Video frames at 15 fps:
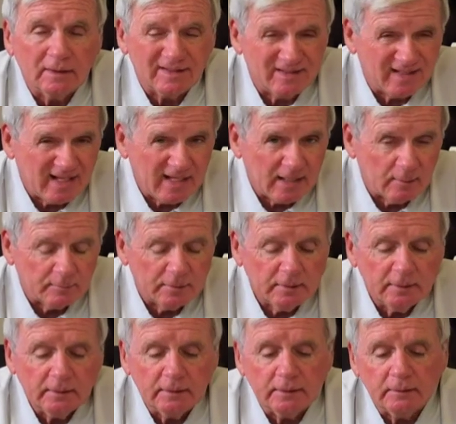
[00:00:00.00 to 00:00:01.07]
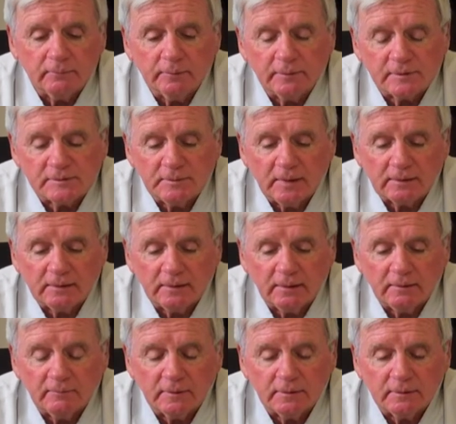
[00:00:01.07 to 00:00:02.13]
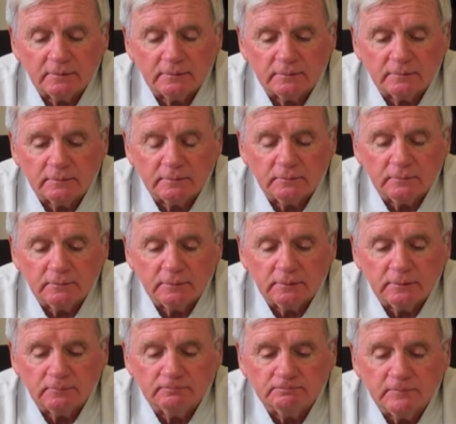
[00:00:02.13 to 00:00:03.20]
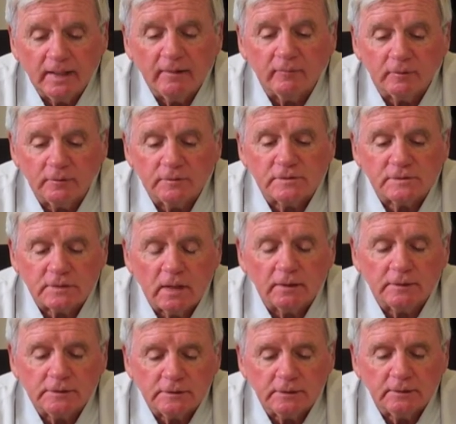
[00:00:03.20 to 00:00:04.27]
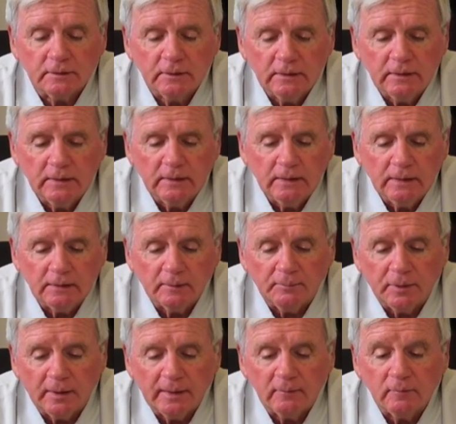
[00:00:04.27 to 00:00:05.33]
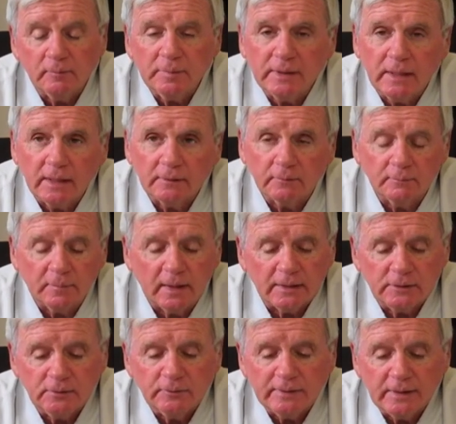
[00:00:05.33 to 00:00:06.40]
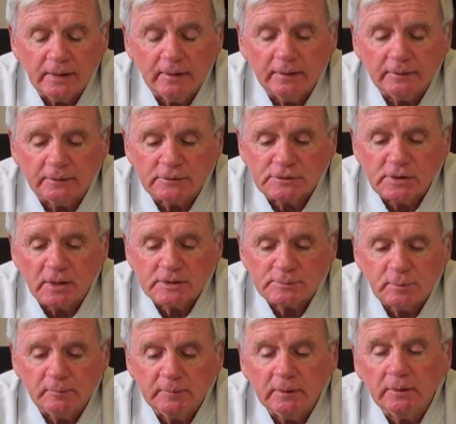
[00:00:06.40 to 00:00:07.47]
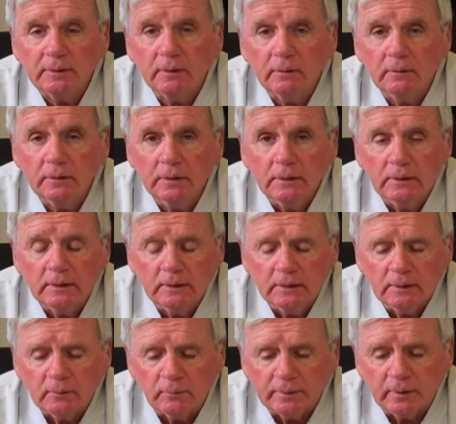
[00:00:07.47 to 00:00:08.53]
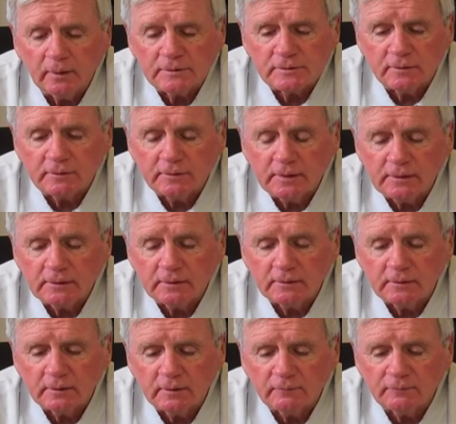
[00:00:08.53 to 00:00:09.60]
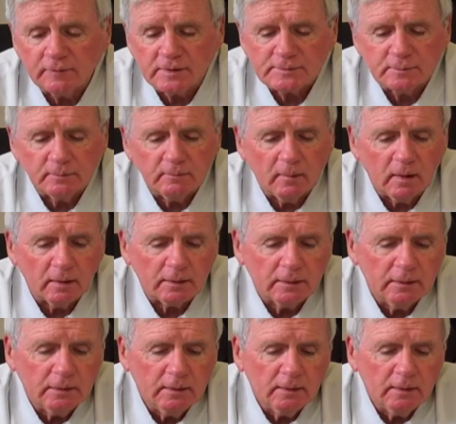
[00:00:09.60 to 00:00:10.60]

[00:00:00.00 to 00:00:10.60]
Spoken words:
camp, and we're expecting him to have a good solid year. The punting will be handled by Huey Eric and Josh Pomilio. We also think that freshman Mark